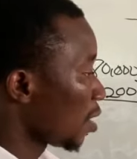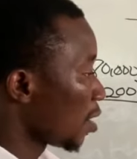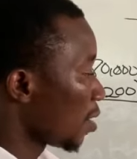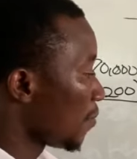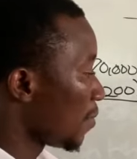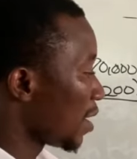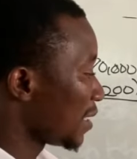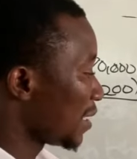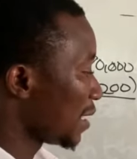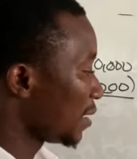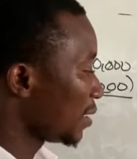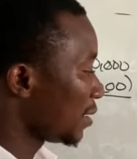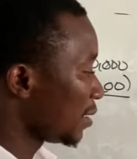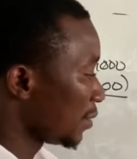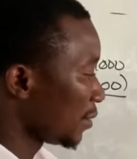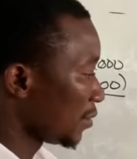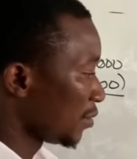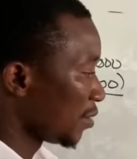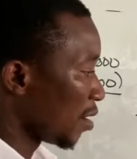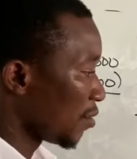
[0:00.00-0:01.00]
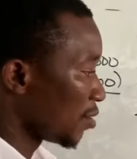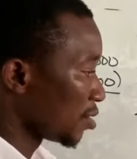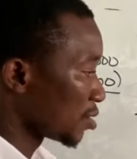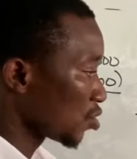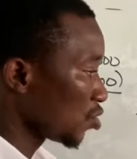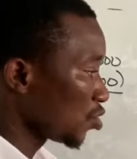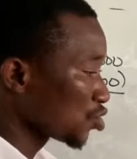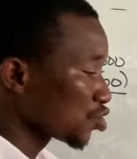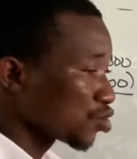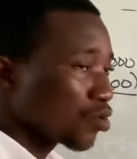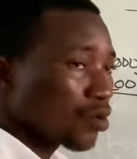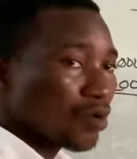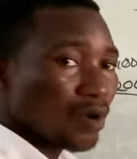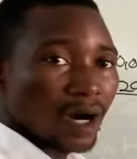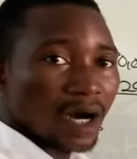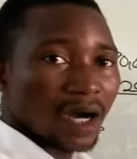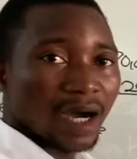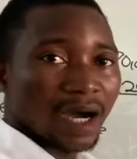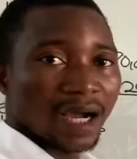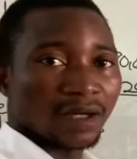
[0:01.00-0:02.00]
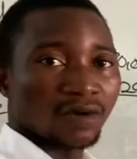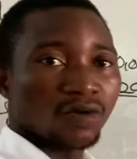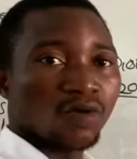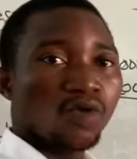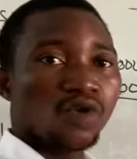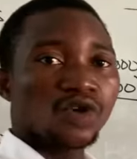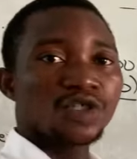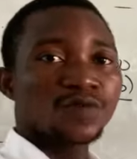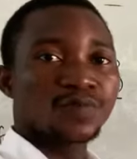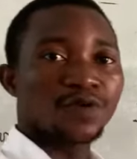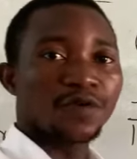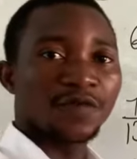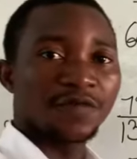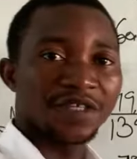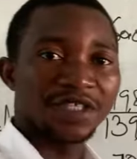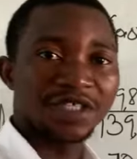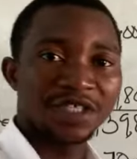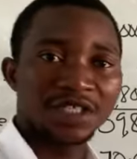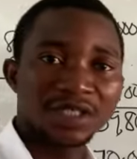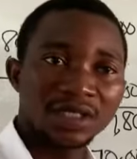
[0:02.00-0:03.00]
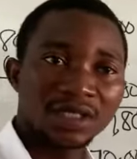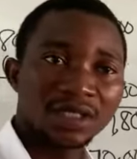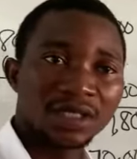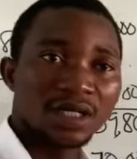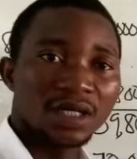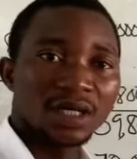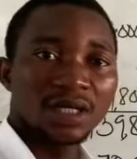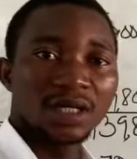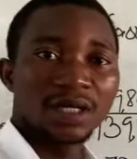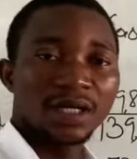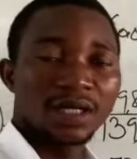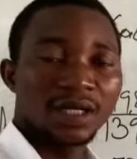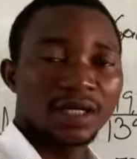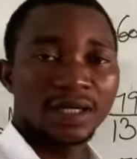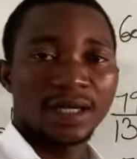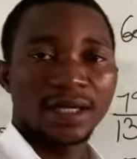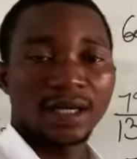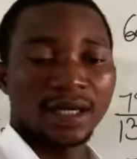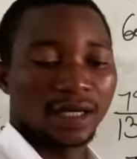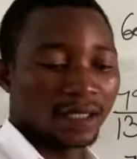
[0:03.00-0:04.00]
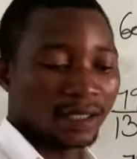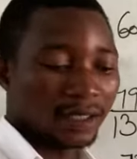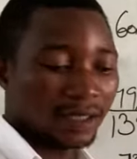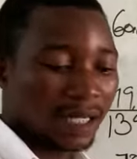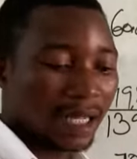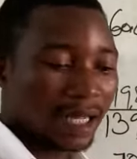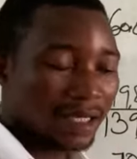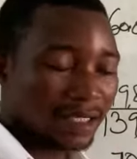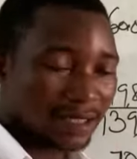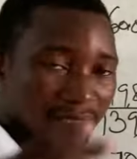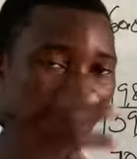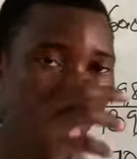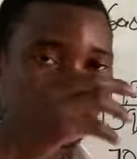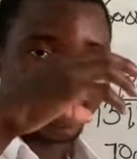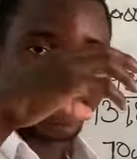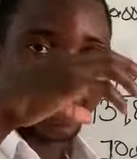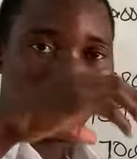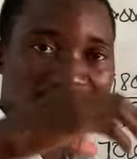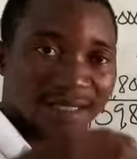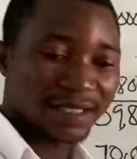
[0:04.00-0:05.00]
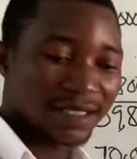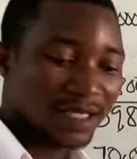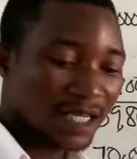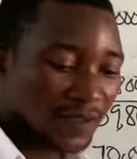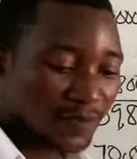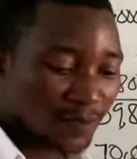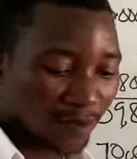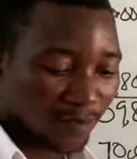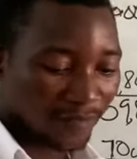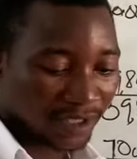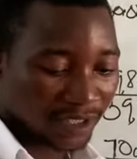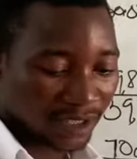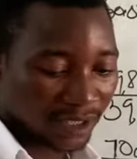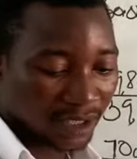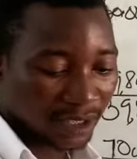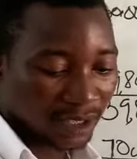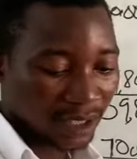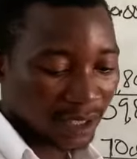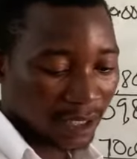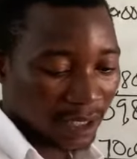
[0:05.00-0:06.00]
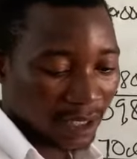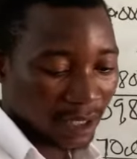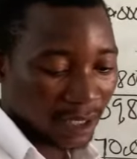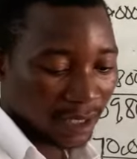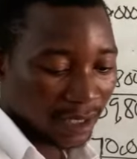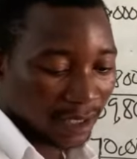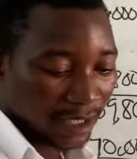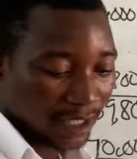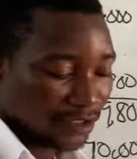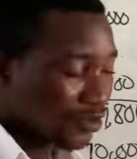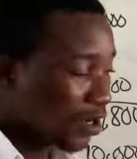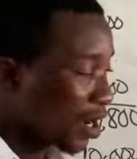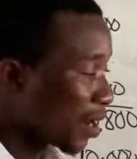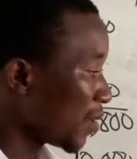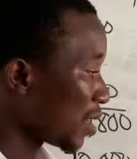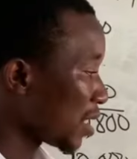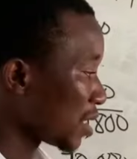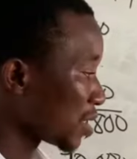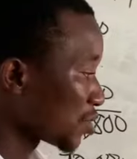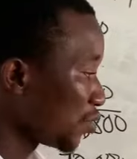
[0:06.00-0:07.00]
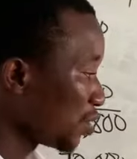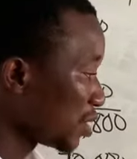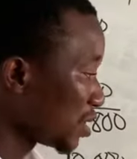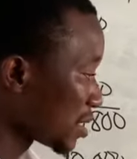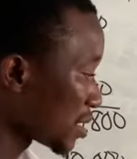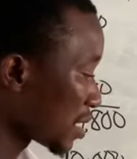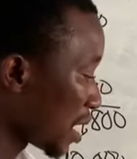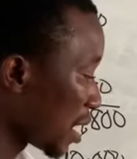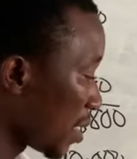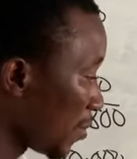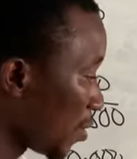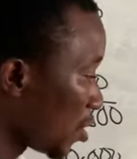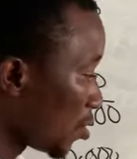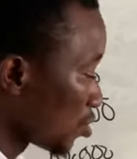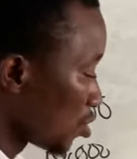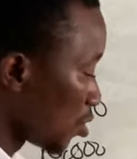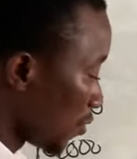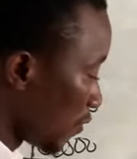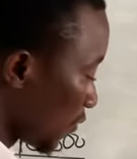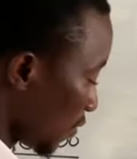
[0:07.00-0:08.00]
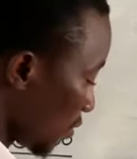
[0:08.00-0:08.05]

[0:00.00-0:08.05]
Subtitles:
But then there is also an old provision in the, that is last year's provision in the trial balance, which is an amount of,